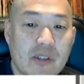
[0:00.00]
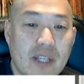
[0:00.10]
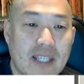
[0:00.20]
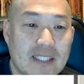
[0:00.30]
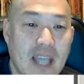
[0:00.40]

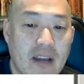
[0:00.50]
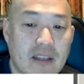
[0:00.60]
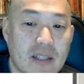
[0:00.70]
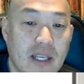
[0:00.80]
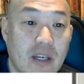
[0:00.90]
gets
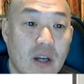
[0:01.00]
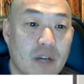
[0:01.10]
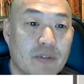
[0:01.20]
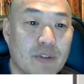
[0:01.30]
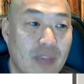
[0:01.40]
calculated
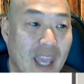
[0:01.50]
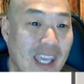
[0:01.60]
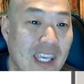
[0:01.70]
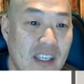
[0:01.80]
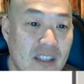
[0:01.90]
off of
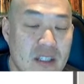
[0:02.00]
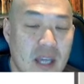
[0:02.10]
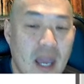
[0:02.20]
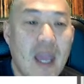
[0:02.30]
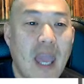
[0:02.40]
age
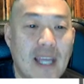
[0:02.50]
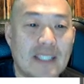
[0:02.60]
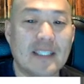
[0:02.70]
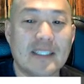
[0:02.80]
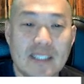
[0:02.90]

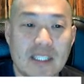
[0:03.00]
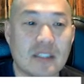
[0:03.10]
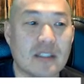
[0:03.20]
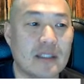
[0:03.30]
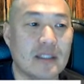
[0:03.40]
and
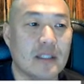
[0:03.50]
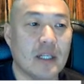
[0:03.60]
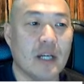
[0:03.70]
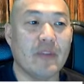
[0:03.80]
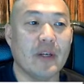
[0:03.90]
condition
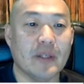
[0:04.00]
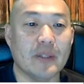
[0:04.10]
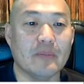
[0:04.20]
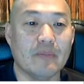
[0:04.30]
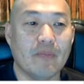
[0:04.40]
of the
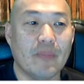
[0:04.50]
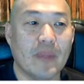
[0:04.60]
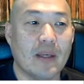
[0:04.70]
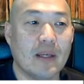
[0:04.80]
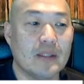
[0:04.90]
home.
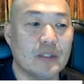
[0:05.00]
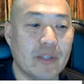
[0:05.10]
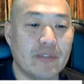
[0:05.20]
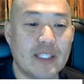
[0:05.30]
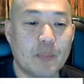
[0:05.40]
So
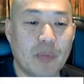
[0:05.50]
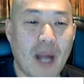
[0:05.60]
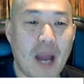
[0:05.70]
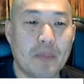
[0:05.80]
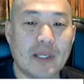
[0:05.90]
if this
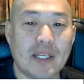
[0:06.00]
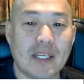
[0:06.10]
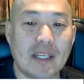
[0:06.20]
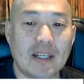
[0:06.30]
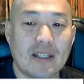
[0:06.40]

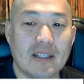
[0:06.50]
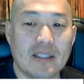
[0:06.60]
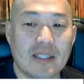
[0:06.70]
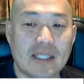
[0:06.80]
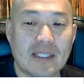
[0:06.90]
property
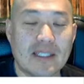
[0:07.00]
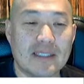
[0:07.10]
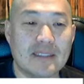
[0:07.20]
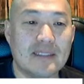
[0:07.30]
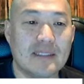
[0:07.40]

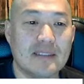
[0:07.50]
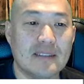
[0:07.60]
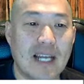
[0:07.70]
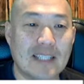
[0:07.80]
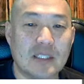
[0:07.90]
is
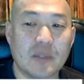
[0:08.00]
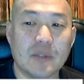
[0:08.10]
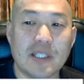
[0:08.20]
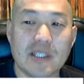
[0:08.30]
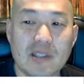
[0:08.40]
not so
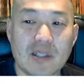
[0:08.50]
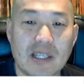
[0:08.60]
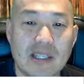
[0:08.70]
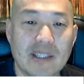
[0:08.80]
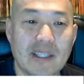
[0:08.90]
good
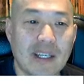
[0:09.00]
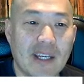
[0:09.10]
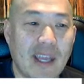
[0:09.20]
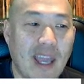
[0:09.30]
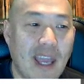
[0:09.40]
looking
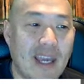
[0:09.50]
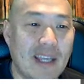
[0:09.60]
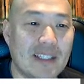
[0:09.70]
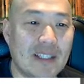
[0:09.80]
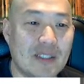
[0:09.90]

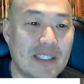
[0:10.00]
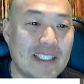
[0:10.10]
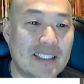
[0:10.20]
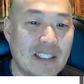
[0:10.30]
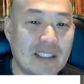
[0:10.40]
and
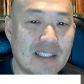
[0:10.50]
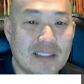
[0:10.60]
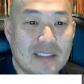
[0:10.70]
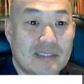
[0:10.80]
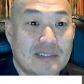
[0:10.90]

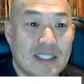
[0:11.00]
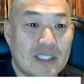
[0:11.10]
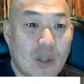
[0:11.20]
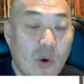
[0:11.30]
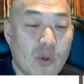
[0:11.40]

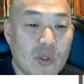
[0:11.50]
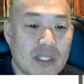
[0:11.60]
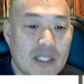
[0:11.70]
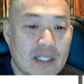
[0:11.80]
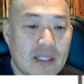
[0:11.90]
it's
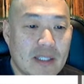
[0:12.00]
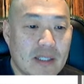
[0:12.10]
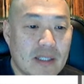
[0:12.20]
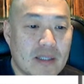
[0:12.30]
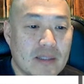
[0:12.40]
old,
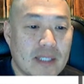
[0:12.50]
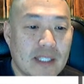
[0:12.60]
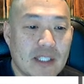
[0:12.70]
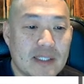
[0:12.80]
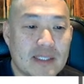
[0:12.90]

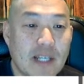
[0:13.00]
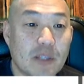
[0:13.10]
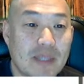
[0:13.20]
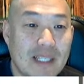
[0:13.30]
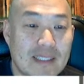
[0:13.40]
then your
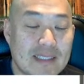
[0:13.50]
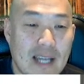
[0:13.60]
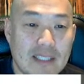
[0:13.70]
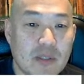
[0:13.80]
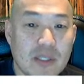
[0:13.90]
settlement is
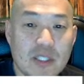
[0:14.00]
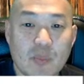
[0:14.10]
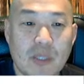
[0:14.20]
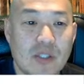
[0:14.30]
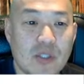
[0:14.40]
not going to
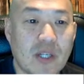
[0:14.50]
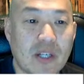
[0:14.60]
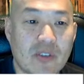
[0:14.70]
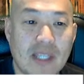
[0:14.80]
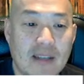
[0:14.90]
be
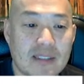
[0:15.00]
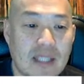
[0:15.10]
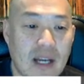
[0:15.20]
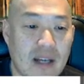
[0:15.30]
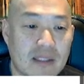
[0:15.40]

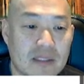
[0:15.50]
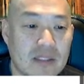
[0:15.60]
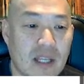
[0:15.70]
$200,000.